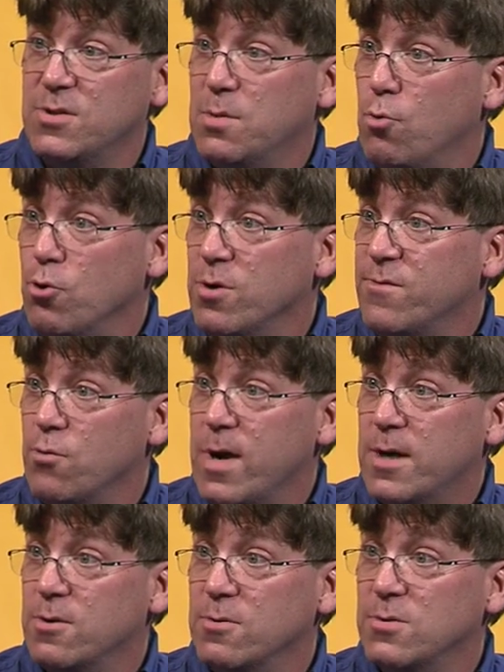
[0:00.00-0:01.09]
a board of
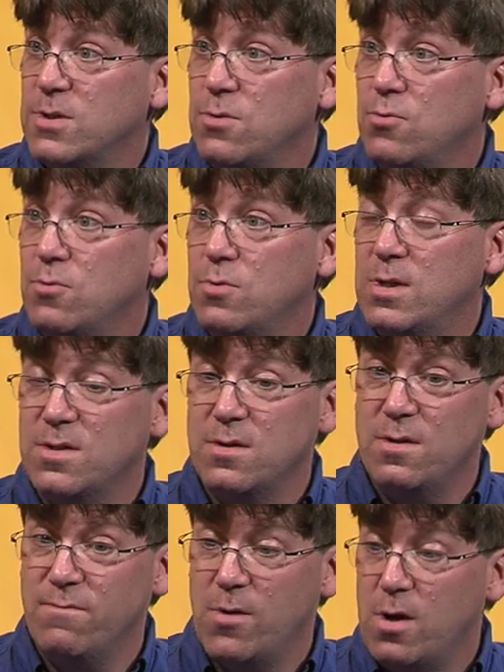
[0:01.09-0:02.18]
directors who
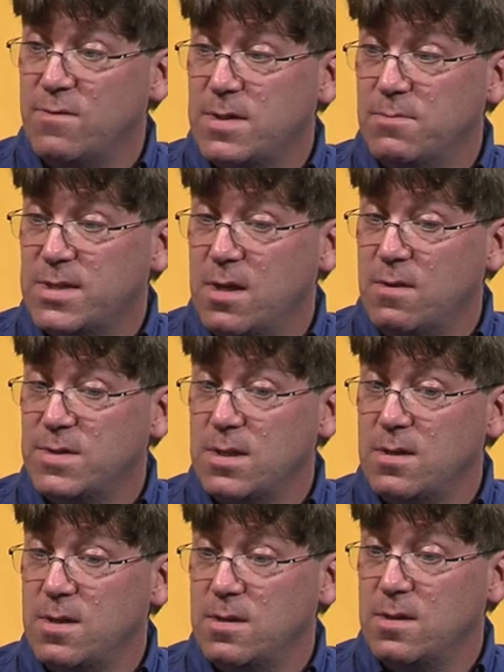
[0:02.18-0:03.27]
involves themselves
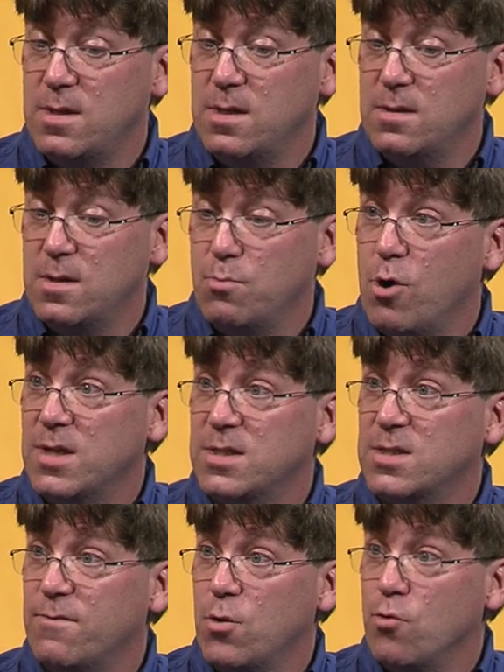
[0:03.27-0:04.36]
in the
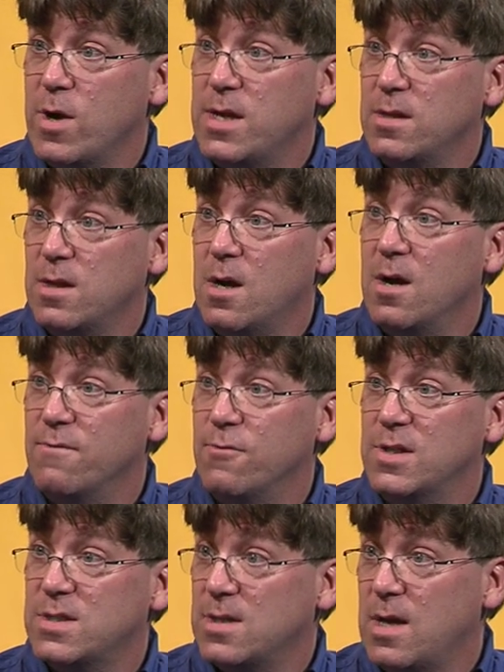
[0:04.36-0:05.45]
process of creating the
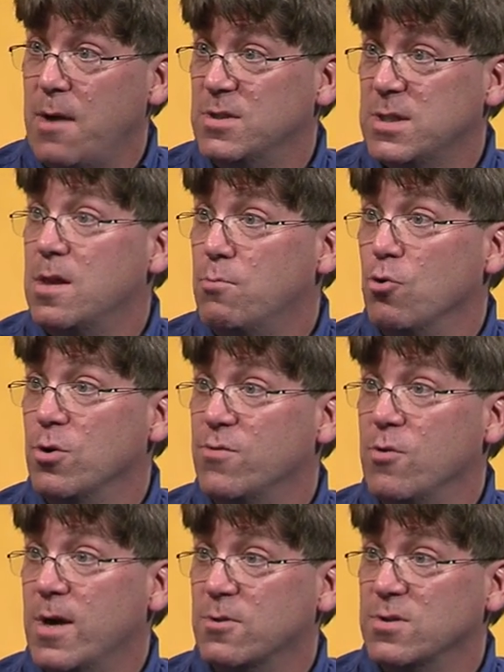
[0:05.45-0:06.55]
conference. I was on the board of
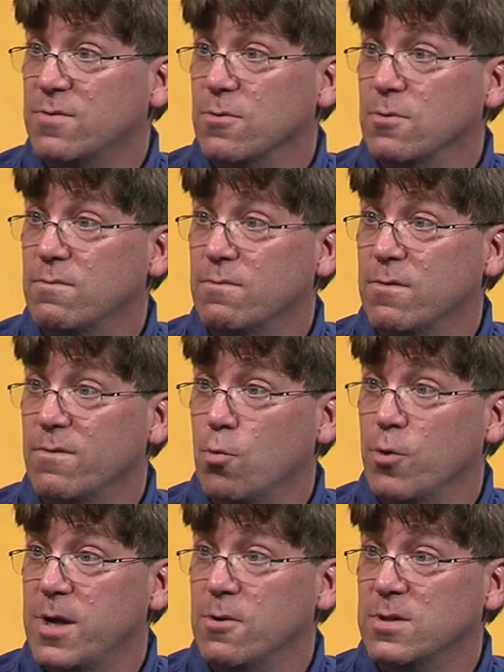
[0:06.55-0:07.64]
directors for
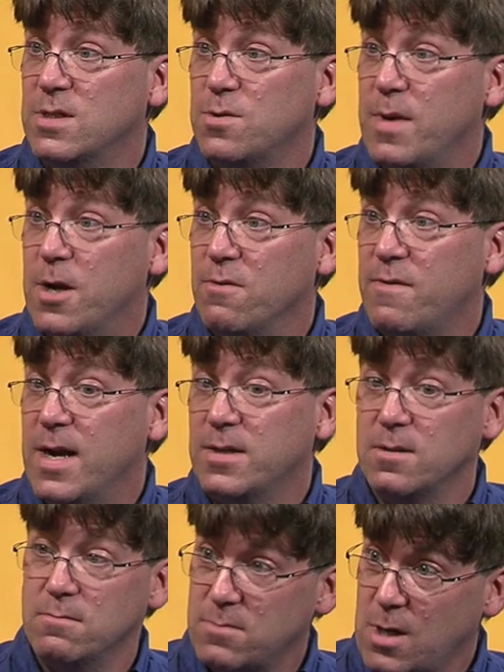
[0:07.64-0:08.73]
4 years, as a matter of fact,
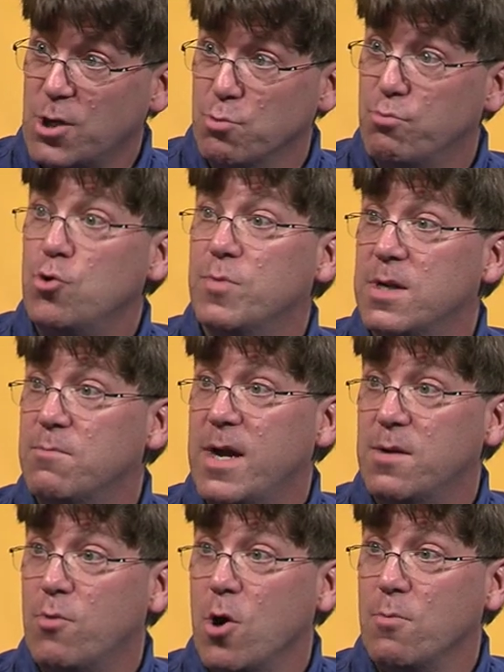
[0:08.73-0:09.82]
and Dr. Booman in my
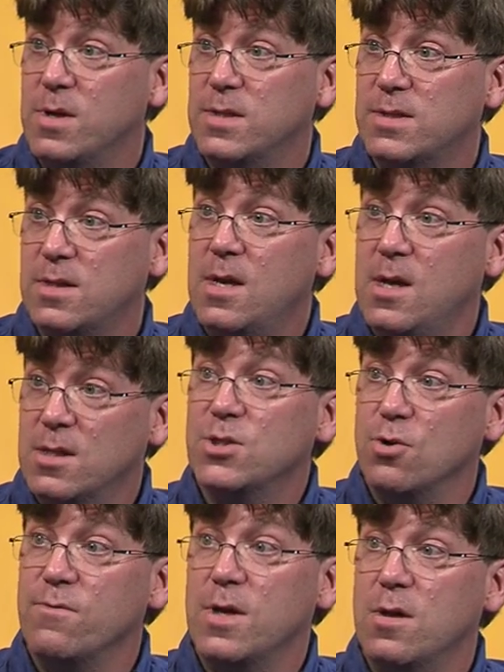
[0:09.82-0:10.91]
department is
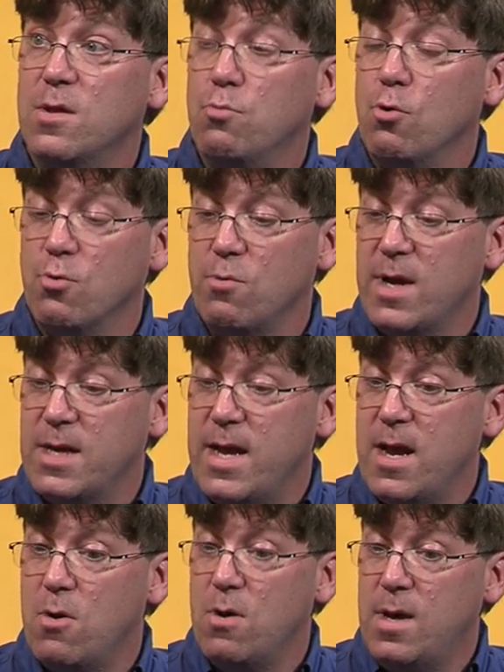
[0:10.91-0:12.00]
serving on the board right
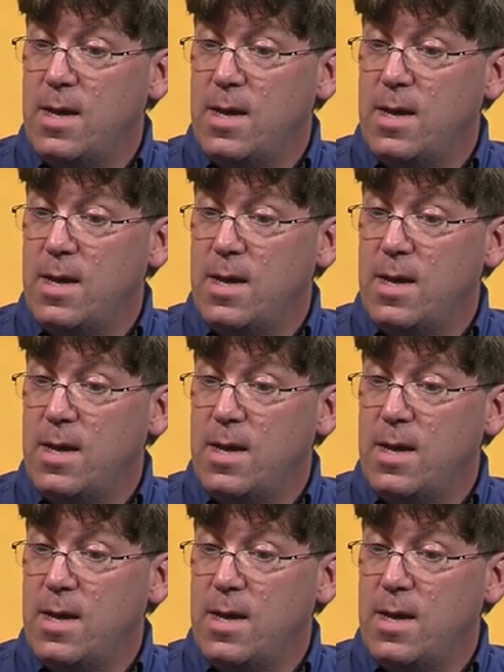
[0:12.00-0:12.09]
now.